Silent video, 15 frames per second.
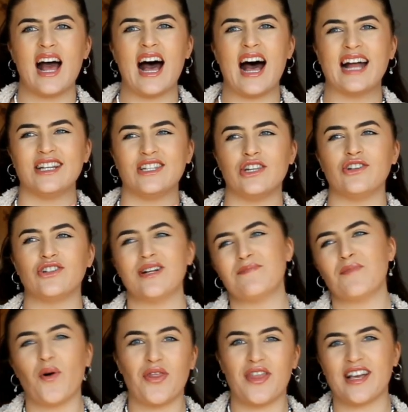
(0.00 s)
and usually
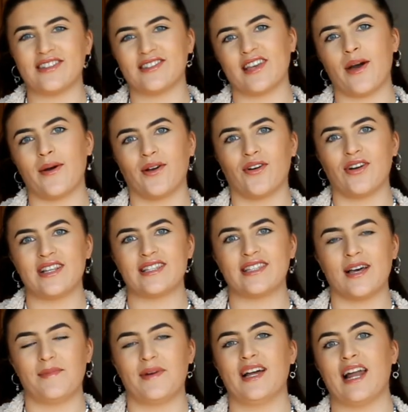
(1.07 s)
more things are going on in
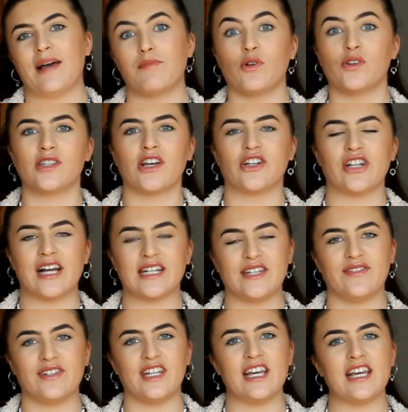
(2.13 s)
summer, like more social
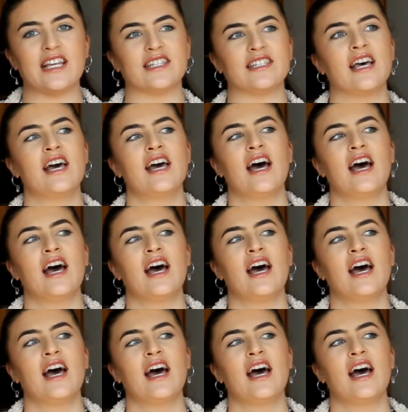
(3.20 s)
activities.